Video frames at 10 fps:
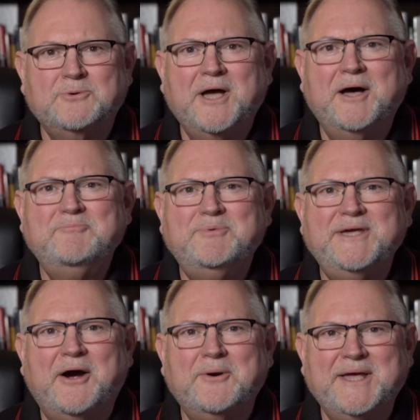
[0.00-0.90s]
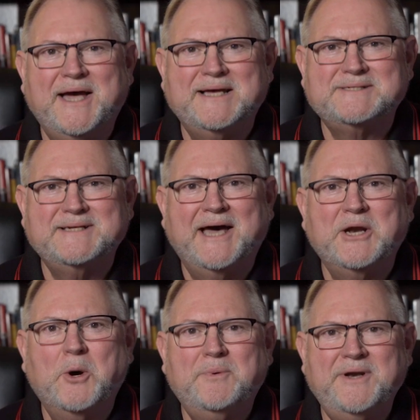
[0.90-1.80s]
come be our guest
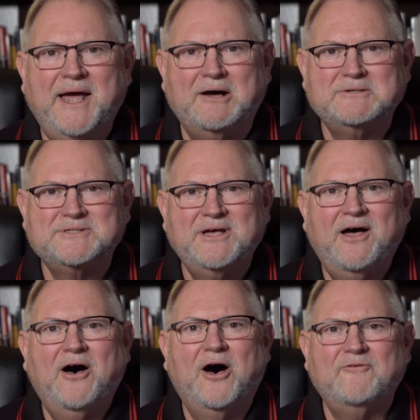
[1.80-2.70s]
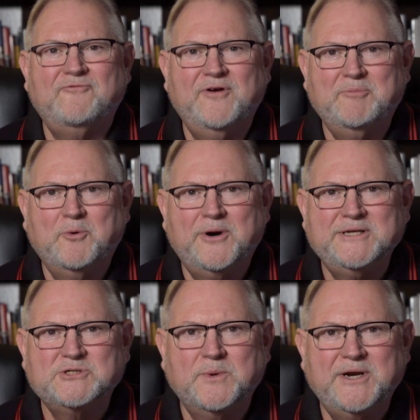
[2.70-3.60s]
at Open House on
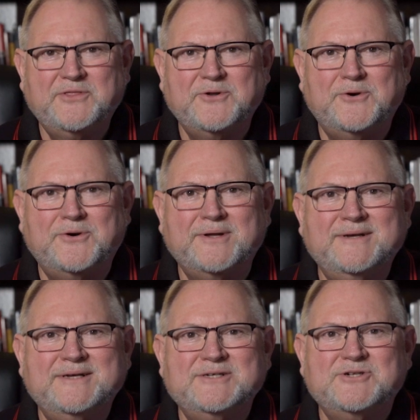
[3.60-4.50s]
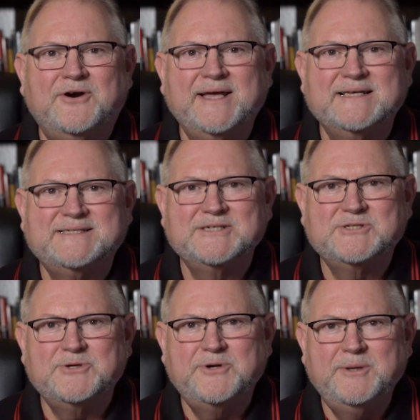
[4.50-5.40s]
February 23rd, starting at
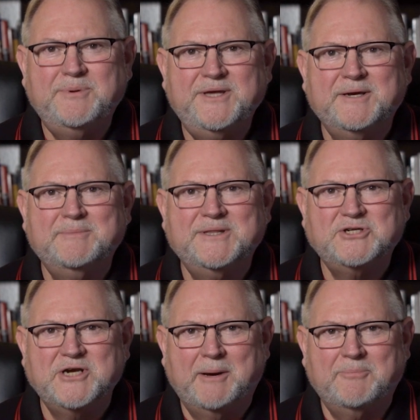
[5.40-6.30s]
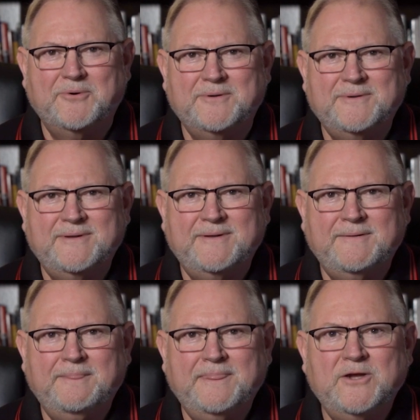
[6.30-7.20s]
6:30 p.m. in the chapel.
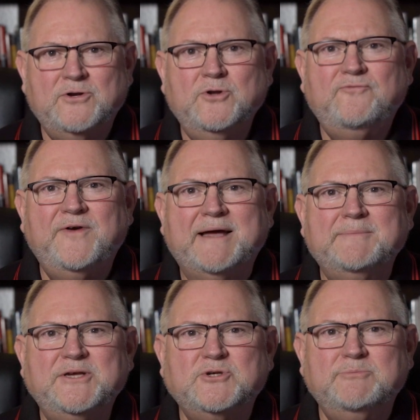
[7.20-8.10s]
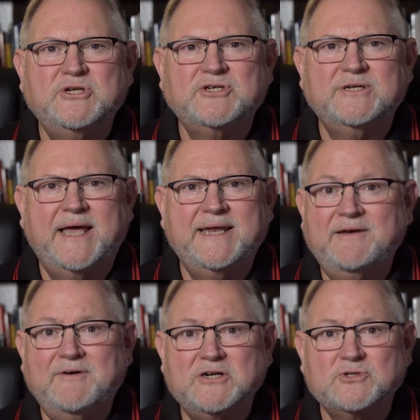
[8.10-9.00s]
New families who mention
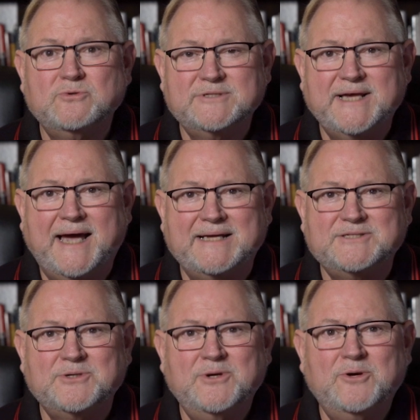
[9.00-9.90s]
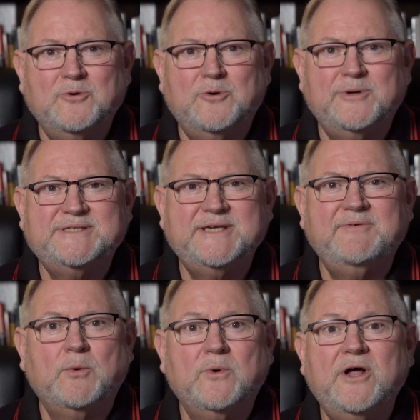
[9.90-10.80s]
any of our school's ads will
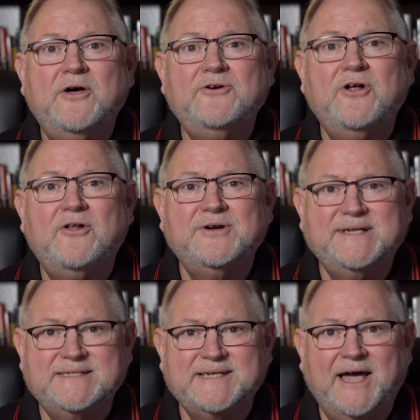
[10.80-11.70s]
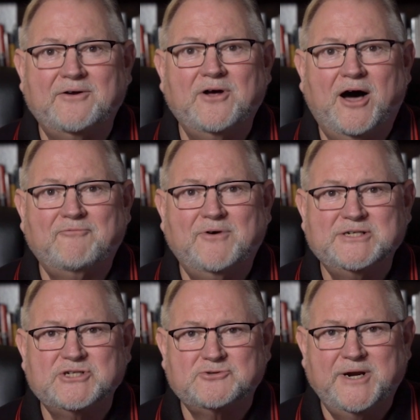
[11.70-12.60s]
receive a $100 discount off
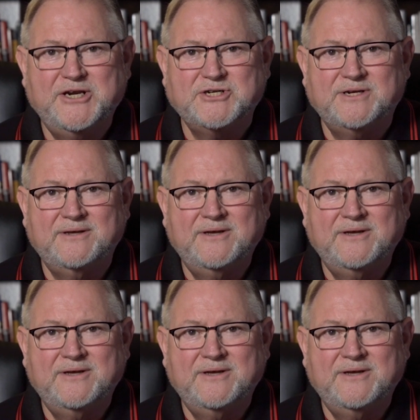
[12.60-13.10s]
registration,